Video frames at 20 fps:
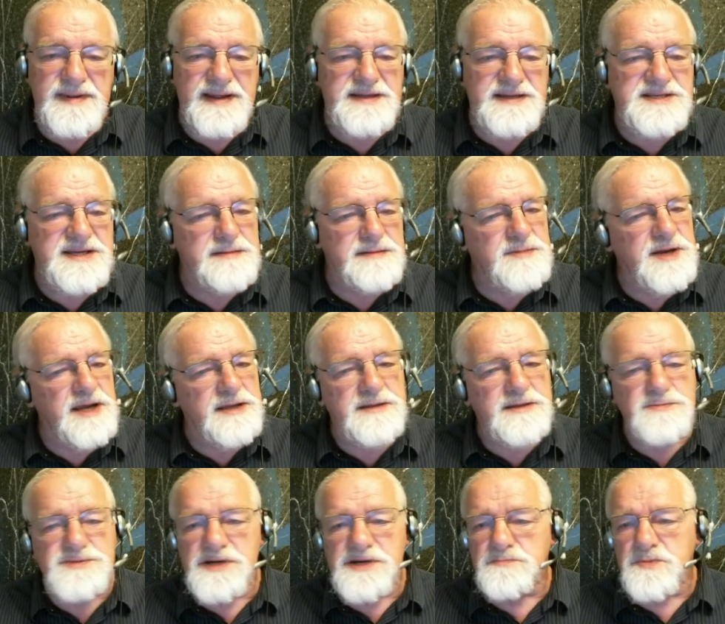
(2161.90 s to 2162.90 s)
it seemed like
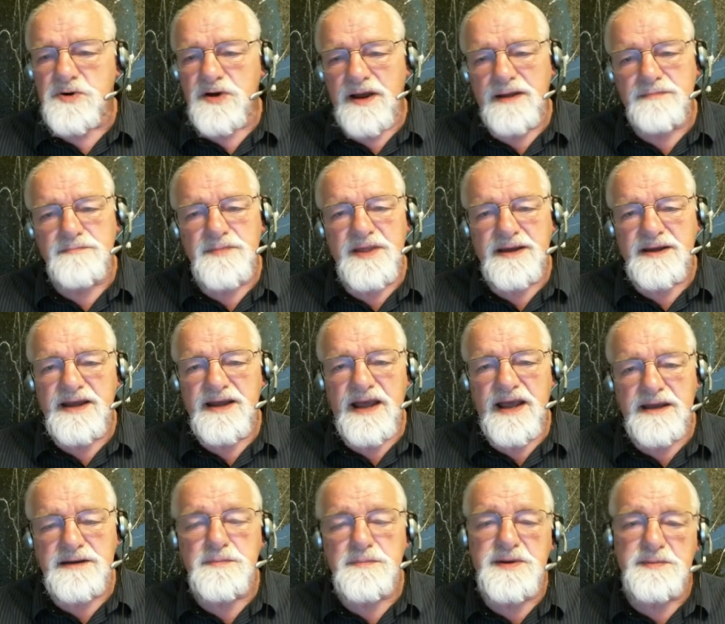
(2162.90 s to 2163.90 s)
there was a bribe that
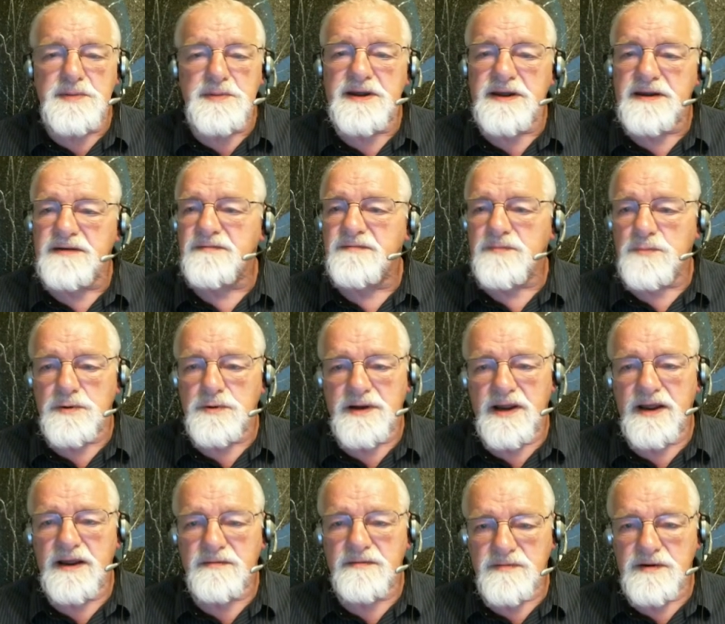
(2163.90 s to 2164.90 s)
had to be paid for
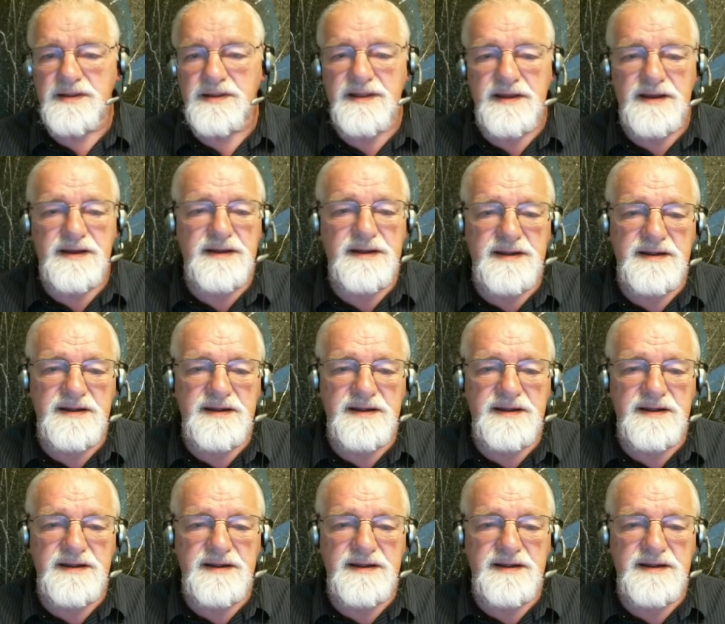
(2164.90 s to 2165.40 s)
everything.